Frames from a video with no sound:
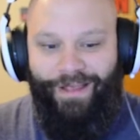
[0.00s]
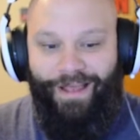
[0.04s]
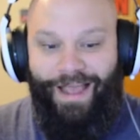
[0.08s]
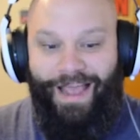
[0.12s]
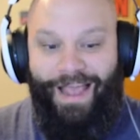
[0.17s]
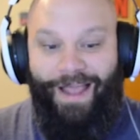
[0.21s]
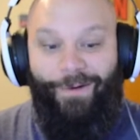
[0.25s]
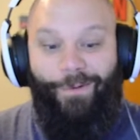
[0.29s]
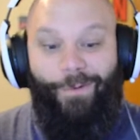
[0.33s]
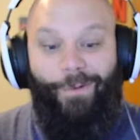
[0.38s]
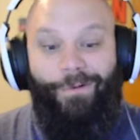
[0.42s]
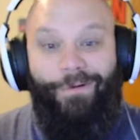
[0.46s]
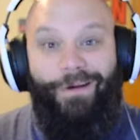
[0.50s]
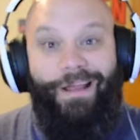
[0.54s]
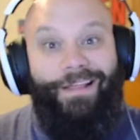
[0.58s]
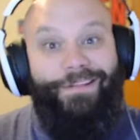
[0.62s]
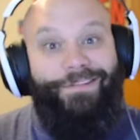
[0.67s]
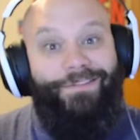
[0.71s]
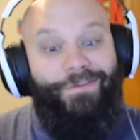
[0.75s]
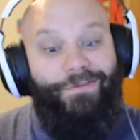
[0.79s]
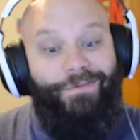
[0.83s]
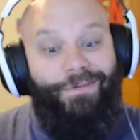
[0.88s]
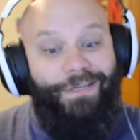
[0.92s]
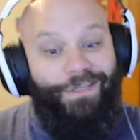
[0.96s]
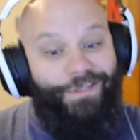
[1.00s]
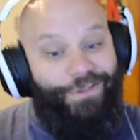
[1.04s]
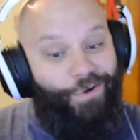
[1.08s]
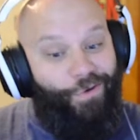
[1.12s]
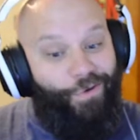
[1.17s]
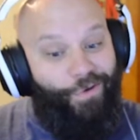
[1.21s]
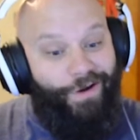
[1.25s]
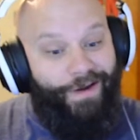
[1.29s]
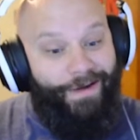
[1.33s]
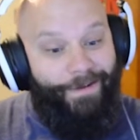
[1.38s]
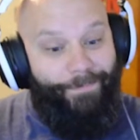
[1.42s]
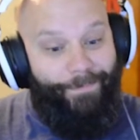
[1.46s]
I won't ask you to
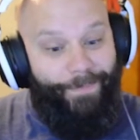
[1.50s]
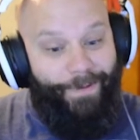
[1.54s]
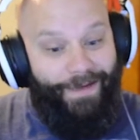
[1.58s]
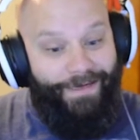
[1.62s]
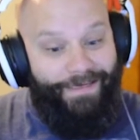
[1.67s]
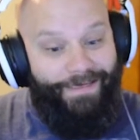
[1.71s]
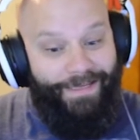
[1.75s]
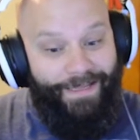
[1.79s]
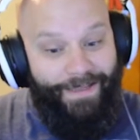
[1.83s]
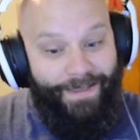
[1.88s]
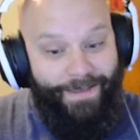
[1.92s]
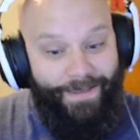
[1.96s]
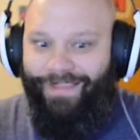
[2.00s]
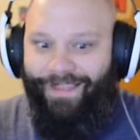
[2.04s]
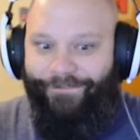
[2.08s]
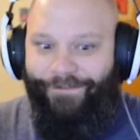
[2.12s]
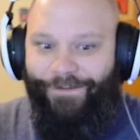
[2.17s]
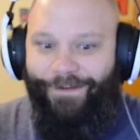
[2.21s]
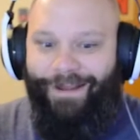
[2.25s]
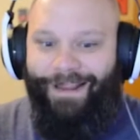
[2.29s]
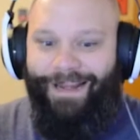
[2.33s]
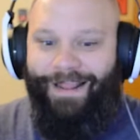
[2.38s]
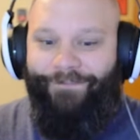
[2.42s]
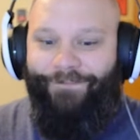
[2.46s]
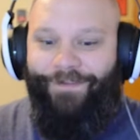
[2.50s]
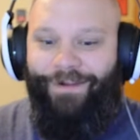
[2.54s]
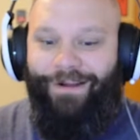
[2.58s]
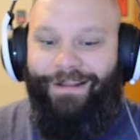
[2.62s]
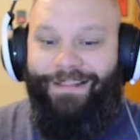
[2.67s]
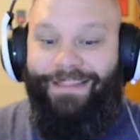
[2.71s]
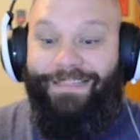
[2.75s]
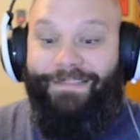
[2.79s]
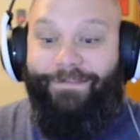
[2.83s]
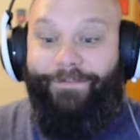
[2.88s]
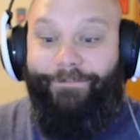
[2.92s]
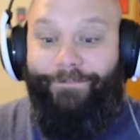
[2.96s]
join, but if you can at very
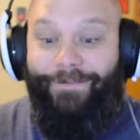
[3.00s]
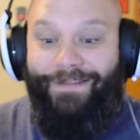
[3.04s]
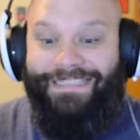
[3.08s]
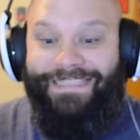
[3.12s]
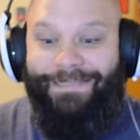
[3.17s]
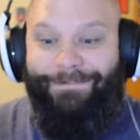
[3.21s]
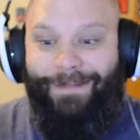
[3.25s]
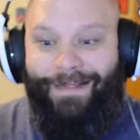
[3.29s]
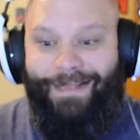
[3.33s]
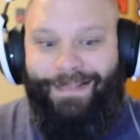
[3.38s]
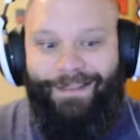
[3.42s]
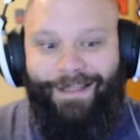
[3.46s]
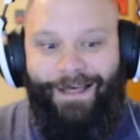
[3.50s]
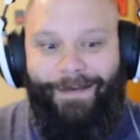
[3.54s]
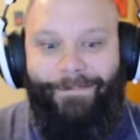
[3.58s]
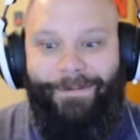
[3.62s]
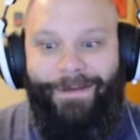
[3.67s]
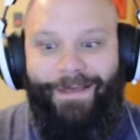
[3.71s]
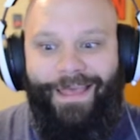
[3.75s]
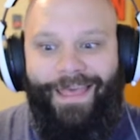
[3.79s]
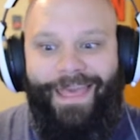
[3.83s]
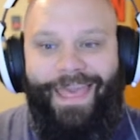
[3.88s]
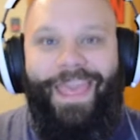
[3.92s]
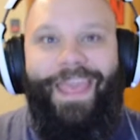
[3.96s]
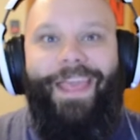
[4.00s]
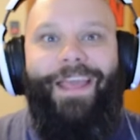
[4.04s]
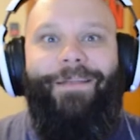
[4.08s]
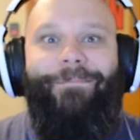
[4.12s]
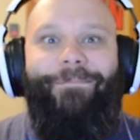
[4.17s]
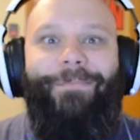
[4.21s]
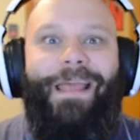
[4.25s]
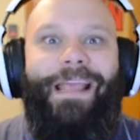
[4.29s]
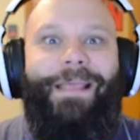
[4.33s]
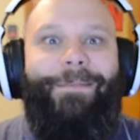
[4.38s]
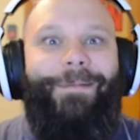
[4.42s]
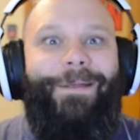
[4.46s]
least visit my club, it'd
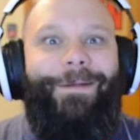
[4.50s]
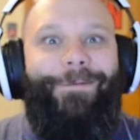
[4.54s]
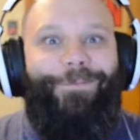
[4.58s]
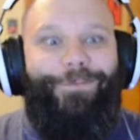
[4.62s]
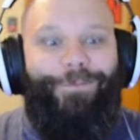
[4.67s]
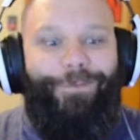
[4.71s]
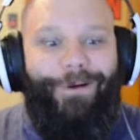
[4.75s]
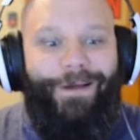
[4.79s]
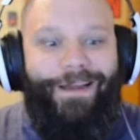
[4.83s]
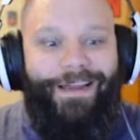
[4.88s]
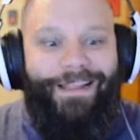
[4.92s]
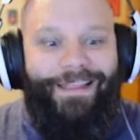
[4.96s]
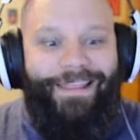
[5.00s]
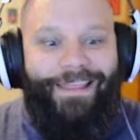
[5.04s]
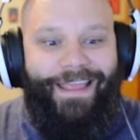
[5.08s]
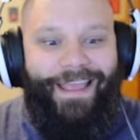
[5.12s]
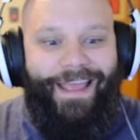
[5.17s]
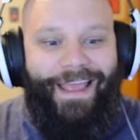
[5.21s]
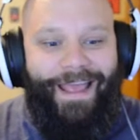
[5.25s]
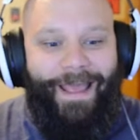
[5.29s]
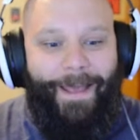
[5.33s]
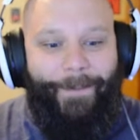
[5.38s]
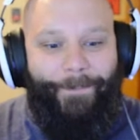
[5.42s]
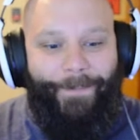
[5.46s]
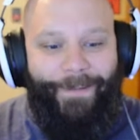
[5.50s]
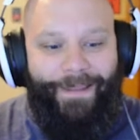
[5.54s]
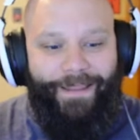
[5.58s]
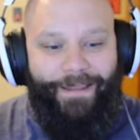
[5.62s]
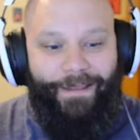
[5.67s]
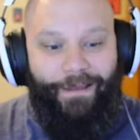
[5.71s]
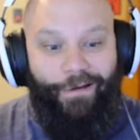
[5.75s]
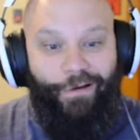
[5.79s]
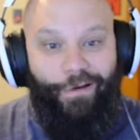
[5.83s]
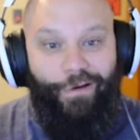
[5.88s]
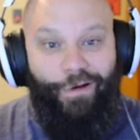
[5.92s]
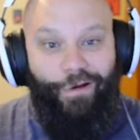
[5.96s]
make me really
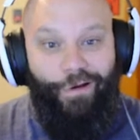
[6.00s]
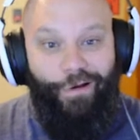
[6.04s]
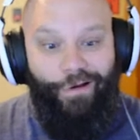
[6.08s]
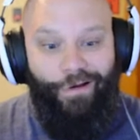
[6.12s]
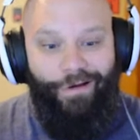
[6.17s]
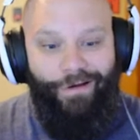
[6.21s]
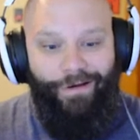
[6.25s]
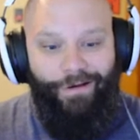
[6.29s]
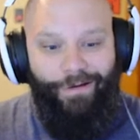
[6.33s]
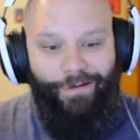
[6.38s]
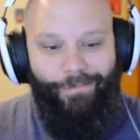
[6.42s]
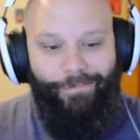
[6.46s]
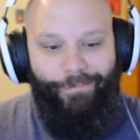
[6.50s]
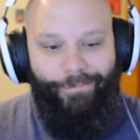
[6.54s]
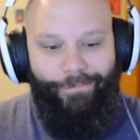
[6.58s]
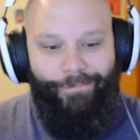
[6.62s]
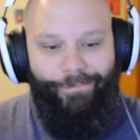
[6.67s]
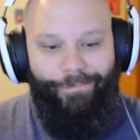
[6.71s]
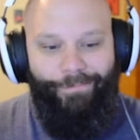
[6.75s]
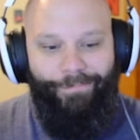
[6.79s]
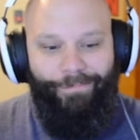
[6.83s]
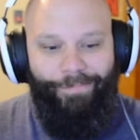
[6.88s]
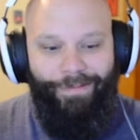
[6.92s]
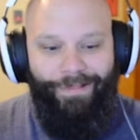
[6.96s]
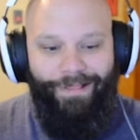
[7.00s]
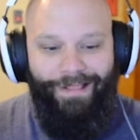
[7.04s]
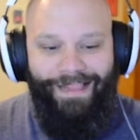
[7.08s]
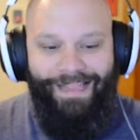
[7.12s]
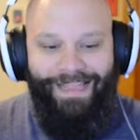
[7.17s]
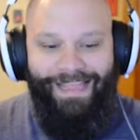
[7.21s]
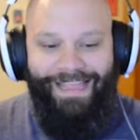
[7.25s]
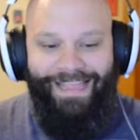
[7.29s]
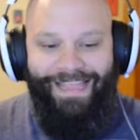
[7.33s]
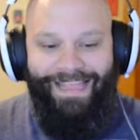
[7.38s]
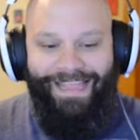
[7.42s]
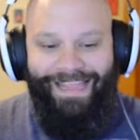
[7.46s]
happy.
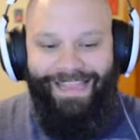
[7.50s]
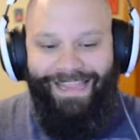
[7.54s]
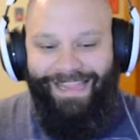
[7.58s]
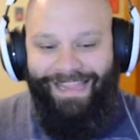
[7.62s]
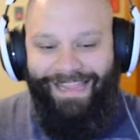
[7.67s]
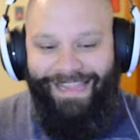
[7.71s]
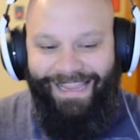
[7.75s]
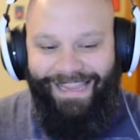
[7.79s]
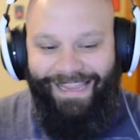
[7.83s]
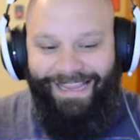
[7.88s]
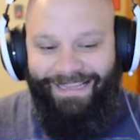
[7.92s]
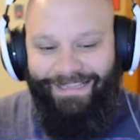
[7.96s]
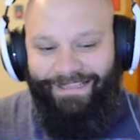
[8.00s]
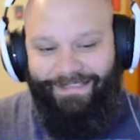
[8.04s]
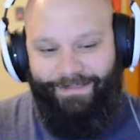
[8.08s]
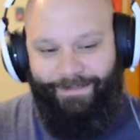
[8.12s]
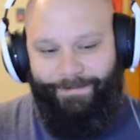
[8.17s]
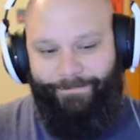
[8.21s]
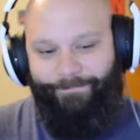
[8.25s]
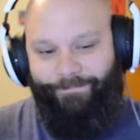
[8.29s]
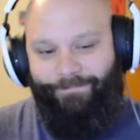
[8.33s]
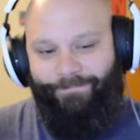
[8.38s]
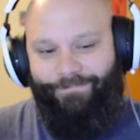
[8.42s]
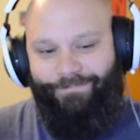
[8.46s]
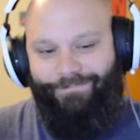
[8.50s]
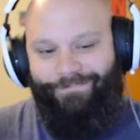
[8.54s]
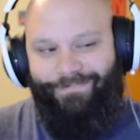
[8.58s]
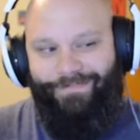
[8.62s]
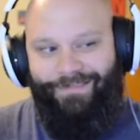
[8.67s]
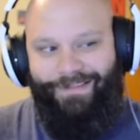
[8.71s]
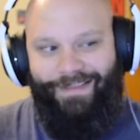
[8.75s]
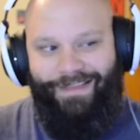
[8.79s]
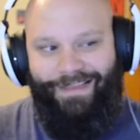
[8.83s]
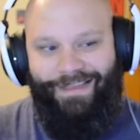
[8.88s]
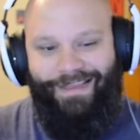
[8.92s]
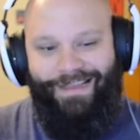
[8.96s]
Please!
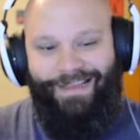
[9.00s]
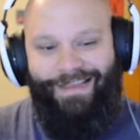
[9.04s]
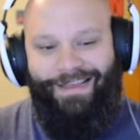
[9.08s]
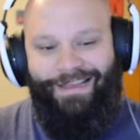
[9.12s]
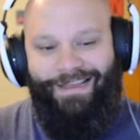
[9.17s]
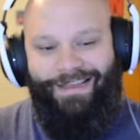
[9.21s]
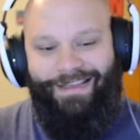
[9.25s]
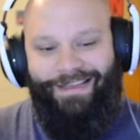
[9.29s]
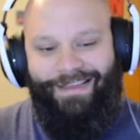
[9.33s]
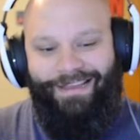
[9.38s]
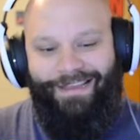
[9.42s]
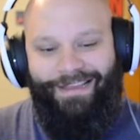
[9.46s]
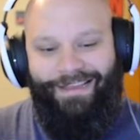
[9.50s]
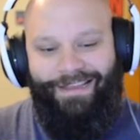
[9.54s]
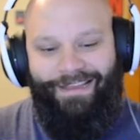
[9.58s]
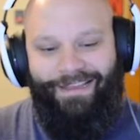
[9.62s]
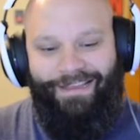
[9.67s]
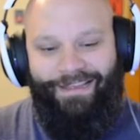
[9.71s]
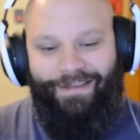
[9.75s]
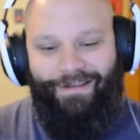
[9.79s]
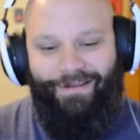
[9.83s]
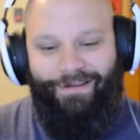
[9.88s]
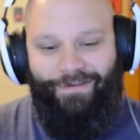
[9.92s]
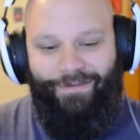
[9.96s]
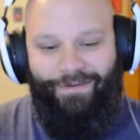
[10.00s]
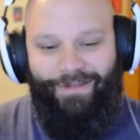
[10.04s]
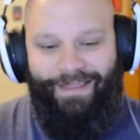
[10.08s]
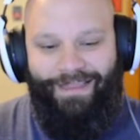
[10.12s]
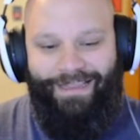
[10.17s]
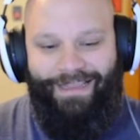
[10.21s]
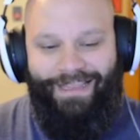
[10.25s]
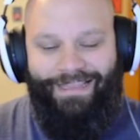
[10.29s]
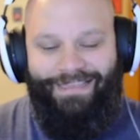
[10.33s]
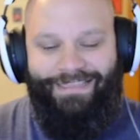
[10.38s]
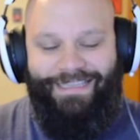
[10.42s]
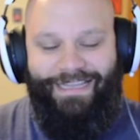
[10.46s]
Well, I
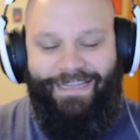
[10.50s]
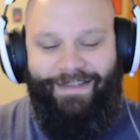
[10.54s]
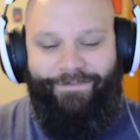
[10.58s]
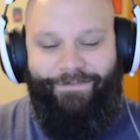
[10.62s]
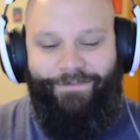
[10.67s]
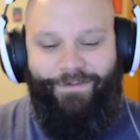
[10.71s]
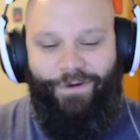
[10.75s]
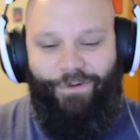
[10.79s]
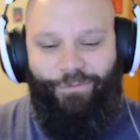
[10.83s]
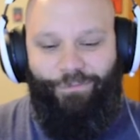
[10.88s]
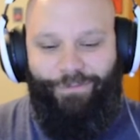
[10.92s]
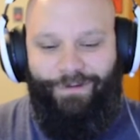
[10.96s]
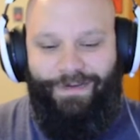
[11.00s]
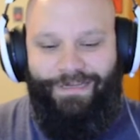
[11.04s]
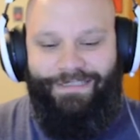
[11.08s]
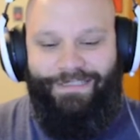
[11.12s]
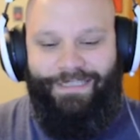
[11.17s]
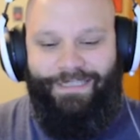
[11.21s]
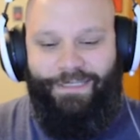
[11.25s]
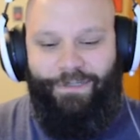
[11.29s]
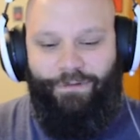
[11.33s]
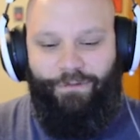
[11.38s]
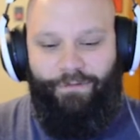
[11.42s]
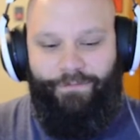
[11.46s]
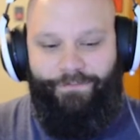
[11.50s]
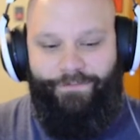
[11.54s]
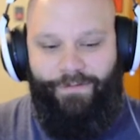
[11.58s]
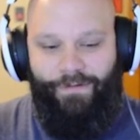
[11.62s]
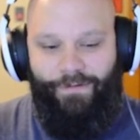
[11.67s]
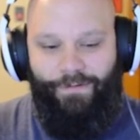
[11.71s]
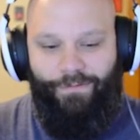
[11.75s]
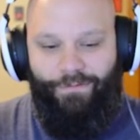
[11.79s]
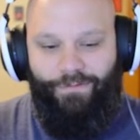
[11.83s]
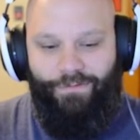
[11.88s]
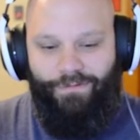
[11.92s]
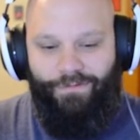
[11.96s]
guess I have no reason to
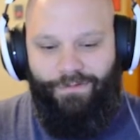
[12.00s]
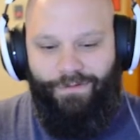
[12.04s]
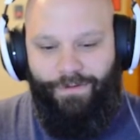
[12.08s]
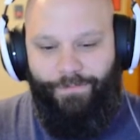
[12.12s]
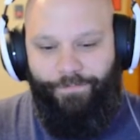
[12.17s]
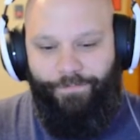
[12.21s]
refuse.